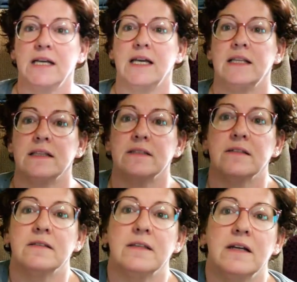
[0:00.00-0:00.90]
and this
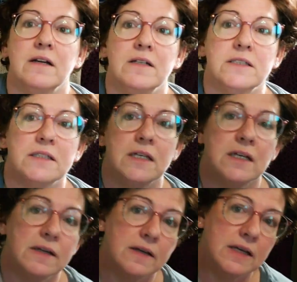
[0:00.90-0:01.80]
is theirs.
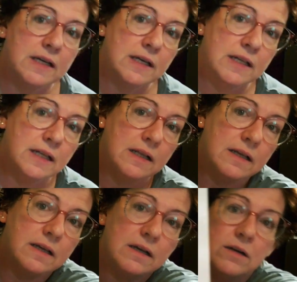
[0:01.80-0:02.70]

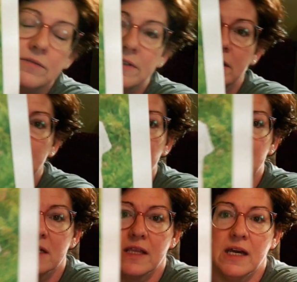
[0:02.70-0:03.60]
Hopefully you can
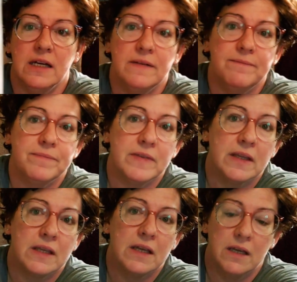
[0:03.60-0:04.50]
see that.
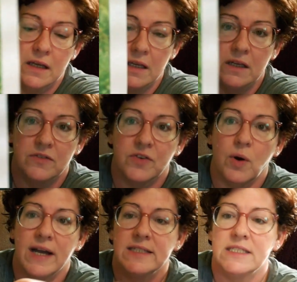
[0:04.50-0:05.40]
So
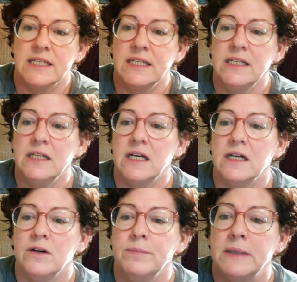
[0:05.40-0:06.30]
I did
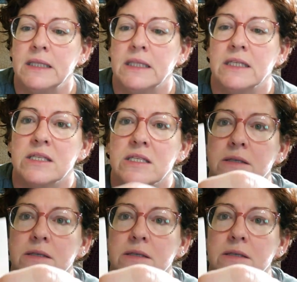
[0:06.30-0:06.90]
omit this